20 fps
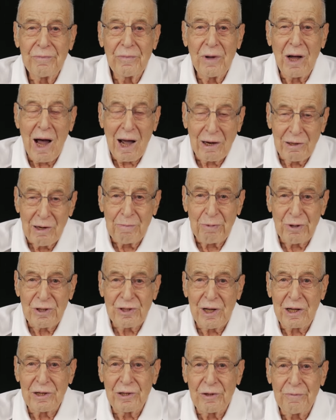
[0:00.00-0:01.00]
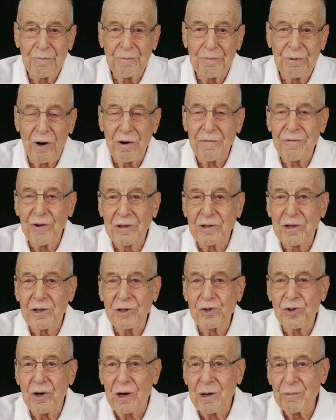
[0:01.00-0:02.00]
100% perfect
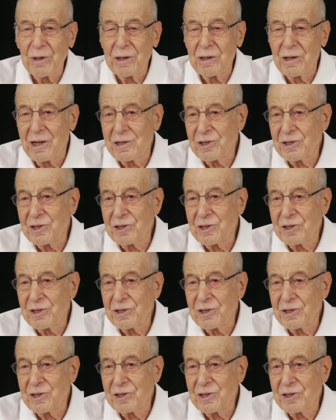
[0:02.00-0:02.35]
in German,